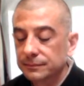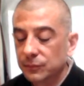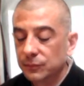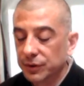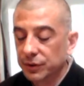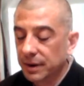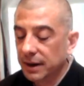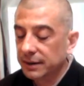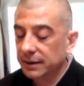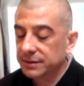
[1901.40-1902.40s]
When your
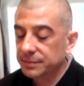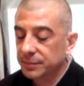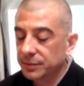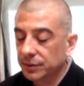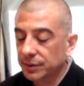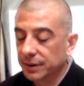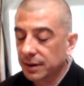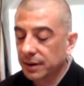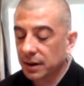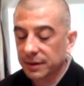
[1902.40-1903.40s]
mind is pure and
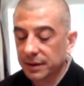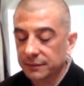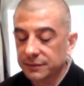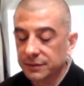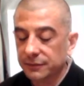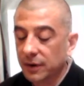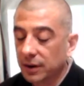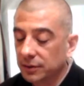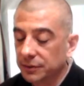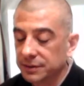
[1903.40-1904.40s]
calm enough to
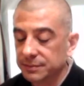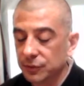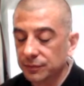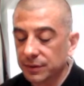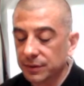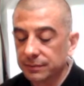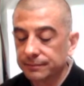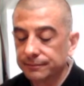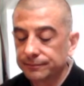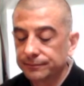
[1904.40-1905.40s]
follow this movement,
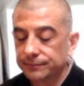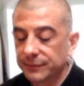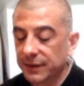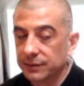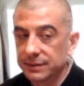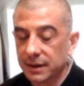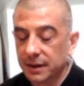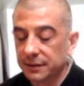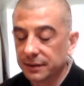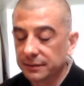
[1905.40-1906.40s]
there is
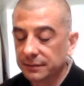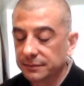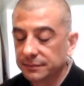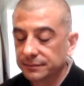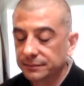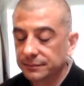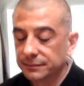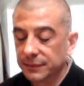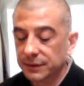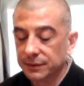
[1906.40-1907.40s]
nothing.
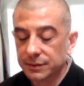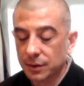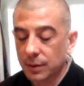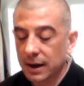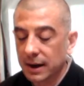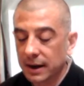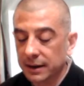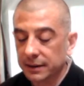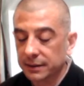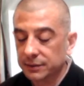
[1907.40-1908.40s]
There is no I,
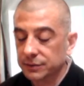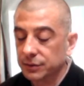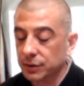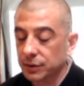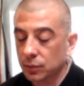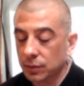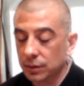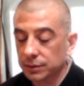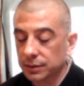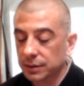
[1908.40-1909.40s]
there's no
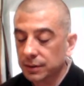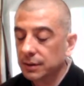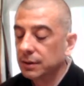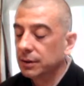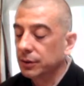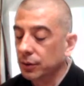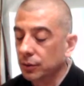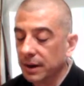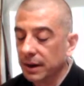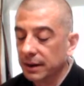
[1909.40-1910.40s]
world, no
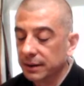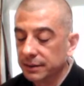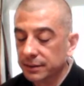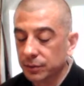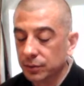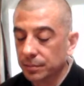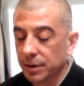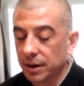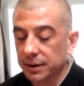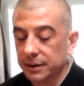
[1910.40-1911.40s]
mind, no
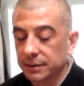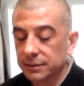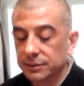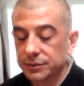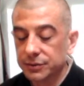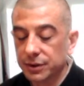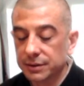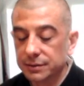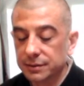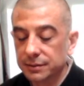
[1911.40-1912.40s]
body, just
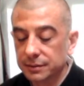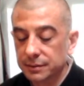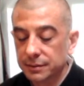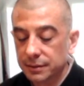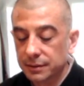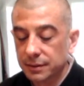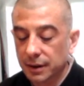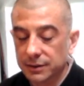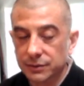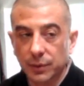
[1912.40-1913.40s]

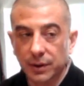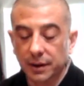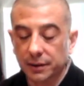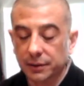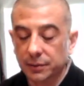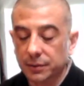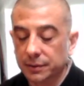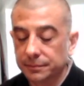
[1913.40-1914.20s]
a swinging door.